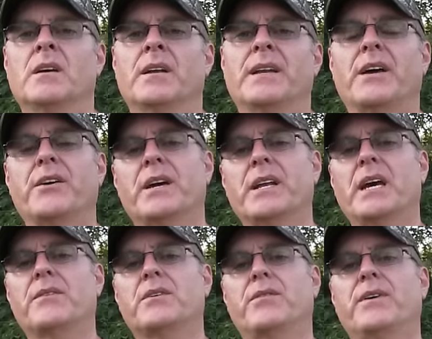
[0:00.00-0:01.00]
Now you're gonna
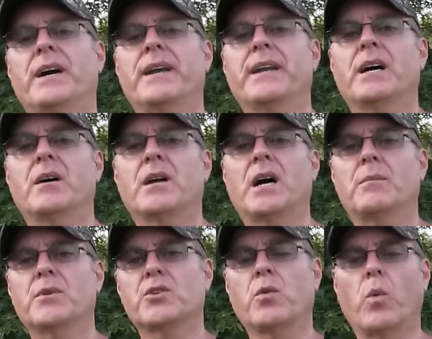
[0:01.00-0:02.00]
have to find out how
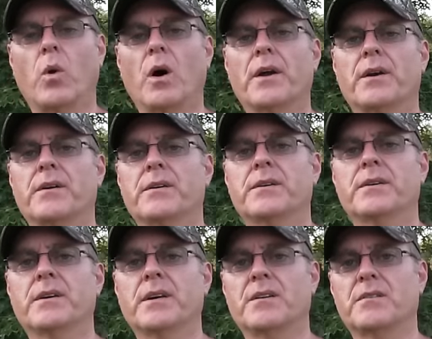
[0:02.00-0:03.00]
much water
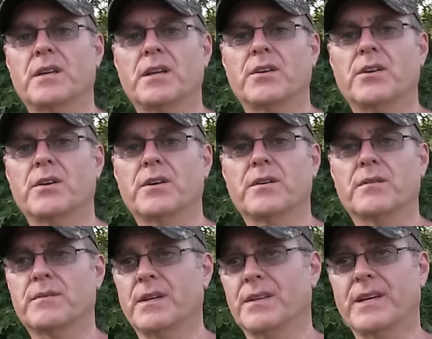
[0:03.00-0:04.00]
is in your
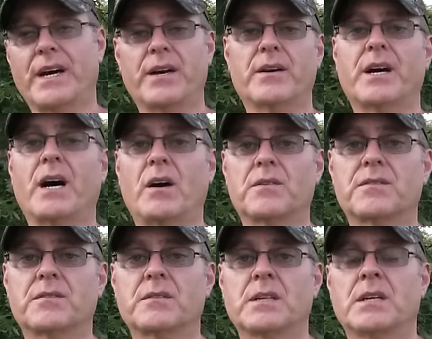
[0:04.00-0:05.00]
entire
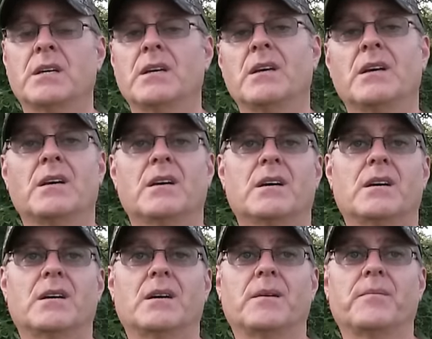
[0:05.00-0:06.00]
house.
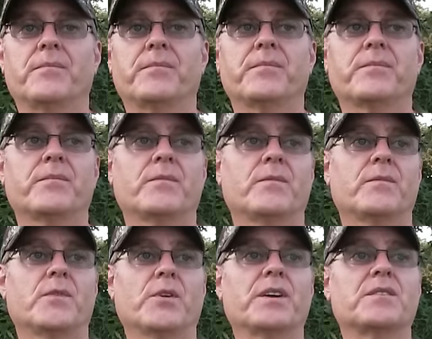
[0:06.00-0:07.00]
Um,
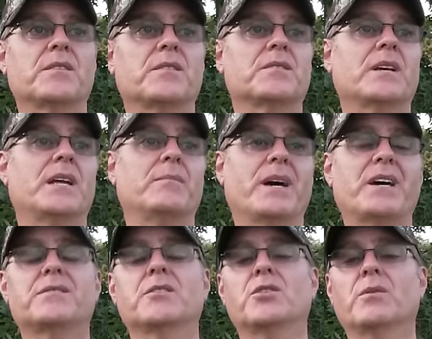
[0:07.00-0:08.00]
for instance, in my
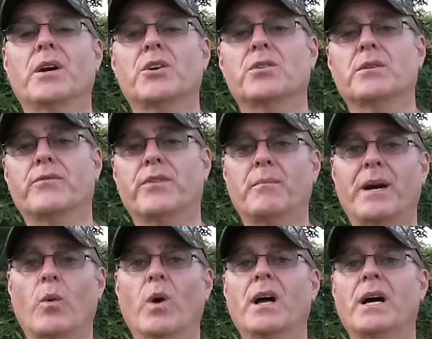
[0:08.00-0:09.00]
situation, from my
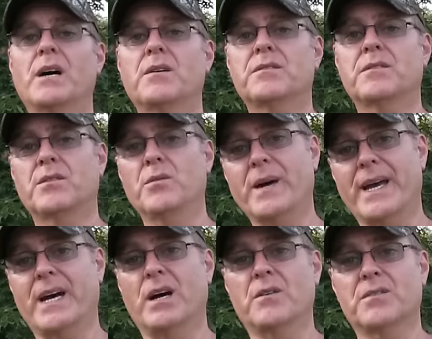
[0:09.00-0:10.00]
well house to my
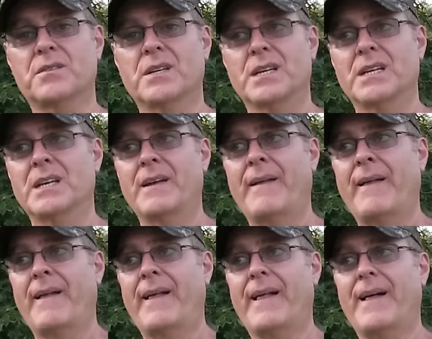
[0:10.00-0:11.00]
house,
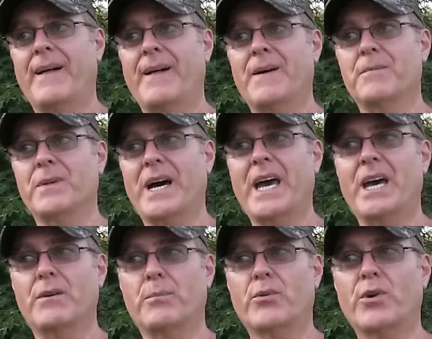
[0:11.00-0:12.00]
um, I
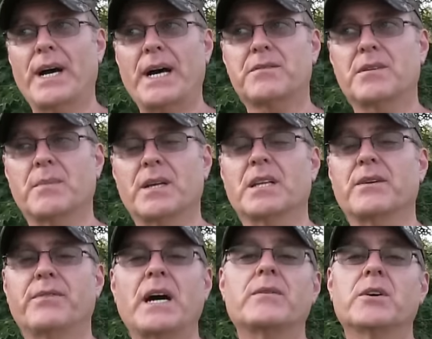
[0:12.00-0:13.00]
have approximately
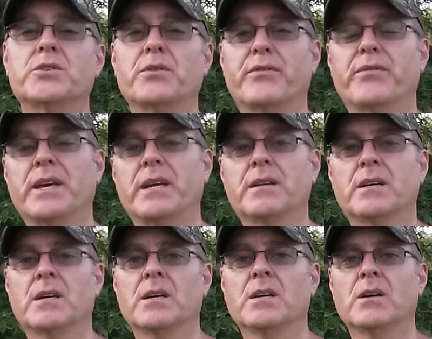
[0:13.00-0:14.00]
five hundred feet
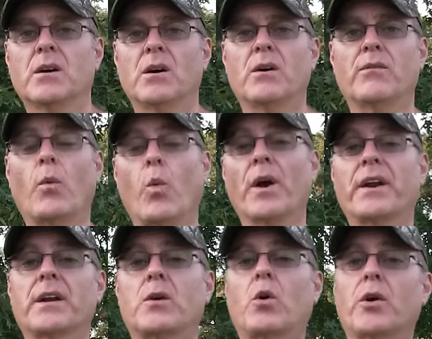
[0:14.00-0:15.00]
of one
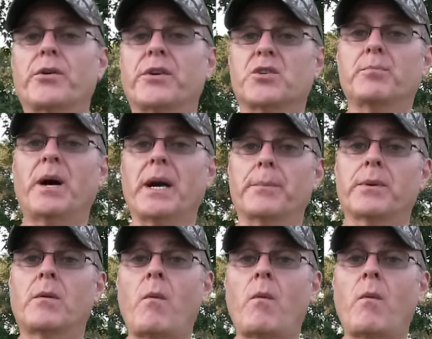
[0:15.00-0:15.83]
and a quarter inch pipe.